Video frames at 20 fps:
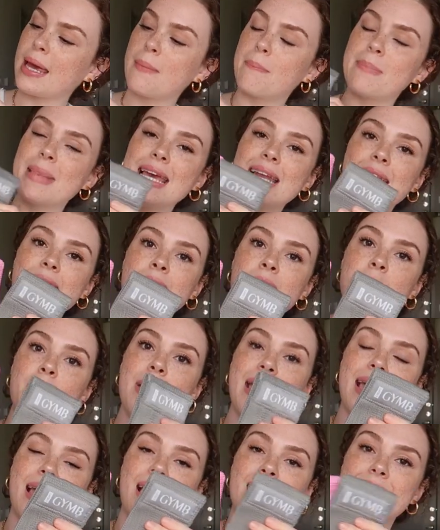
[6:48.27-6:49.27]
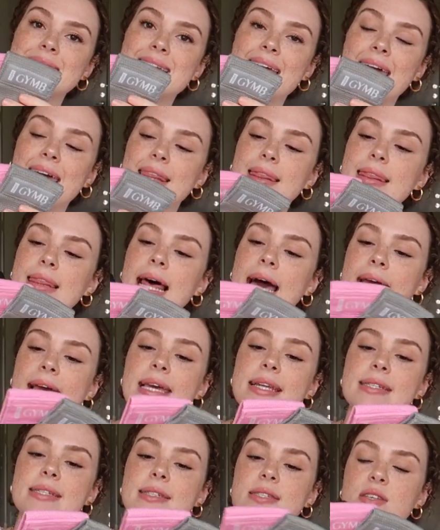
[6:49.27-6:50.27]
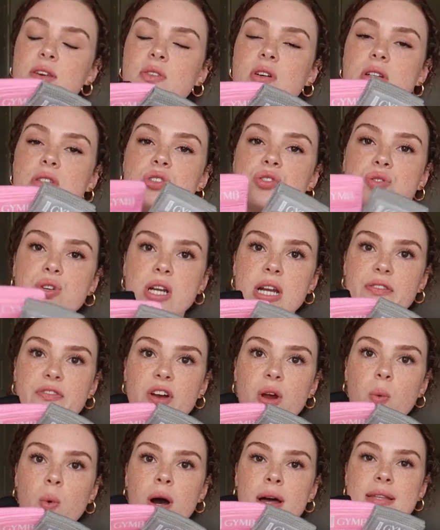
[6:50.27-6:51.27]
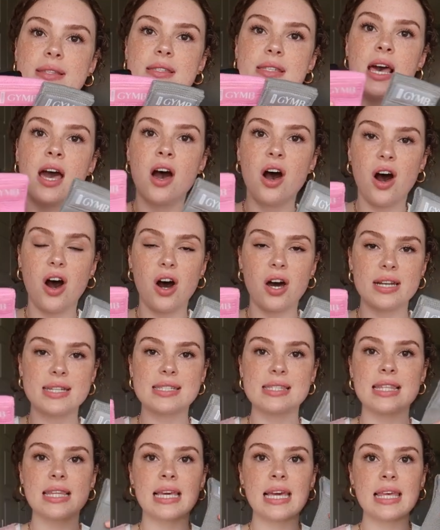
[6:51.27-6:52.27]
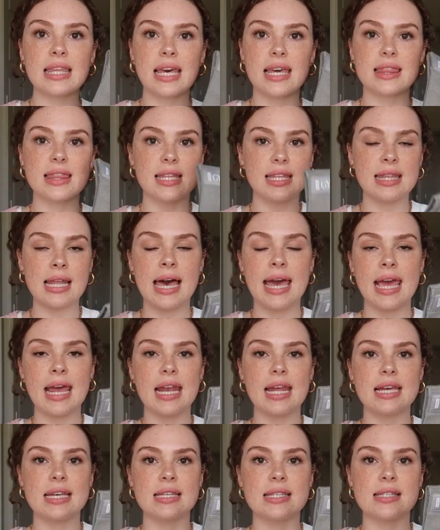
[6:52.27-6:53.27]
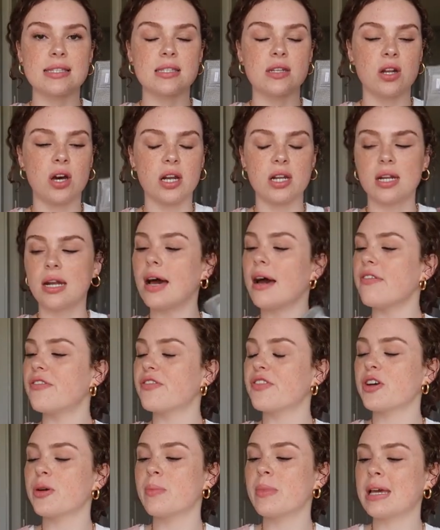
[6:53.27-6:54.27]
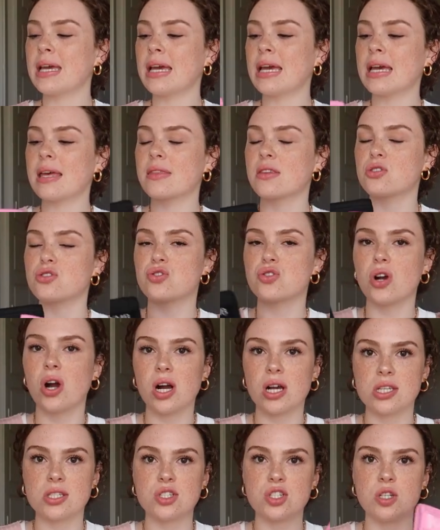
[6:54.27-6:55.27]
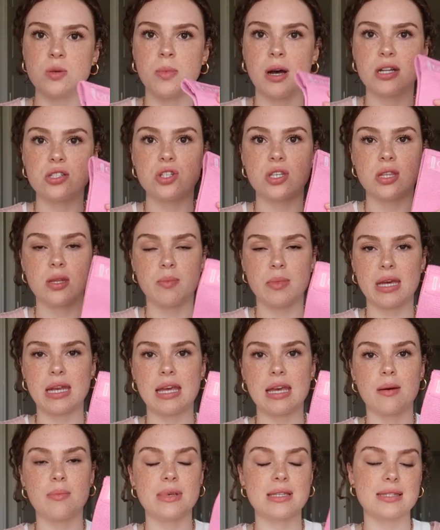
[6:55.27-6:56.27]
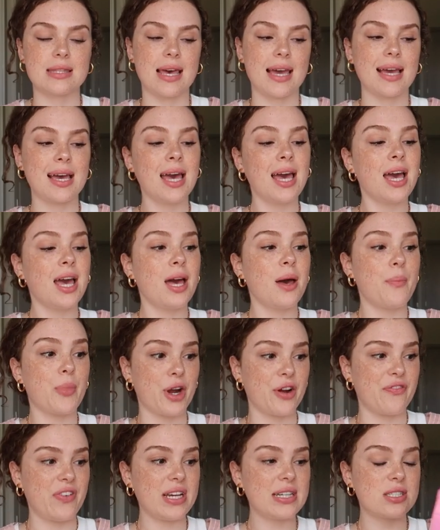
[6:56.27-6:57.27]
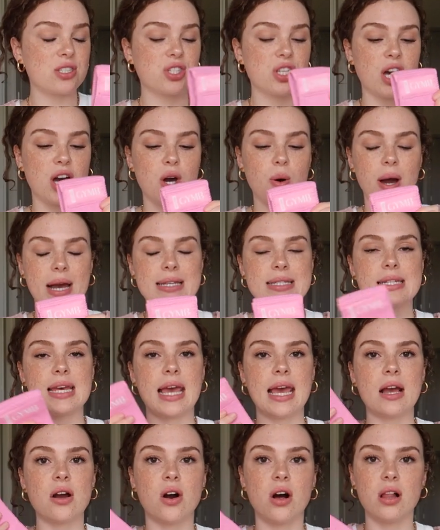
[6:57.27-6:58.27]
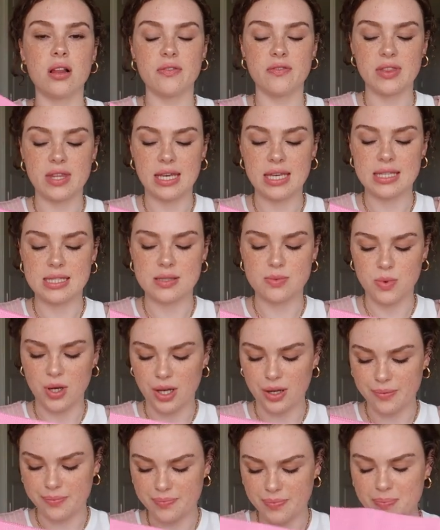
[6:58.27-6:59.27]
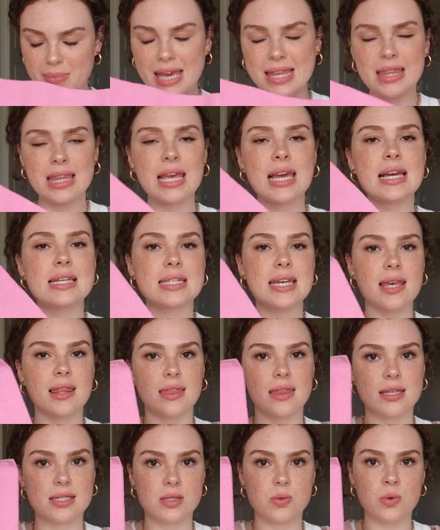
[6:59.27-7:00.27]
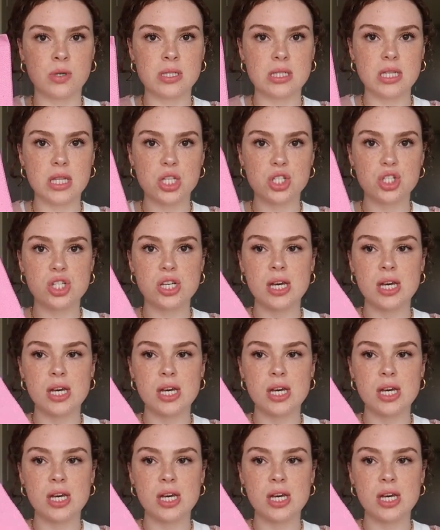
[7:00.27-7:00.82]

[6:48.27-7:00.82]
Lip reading: a medium and a light. So there's three different ones. Honestly, like the light is not enough for me. The strong is too much and the medium is like perfect. So I take all of these, well, mainly I take this one to the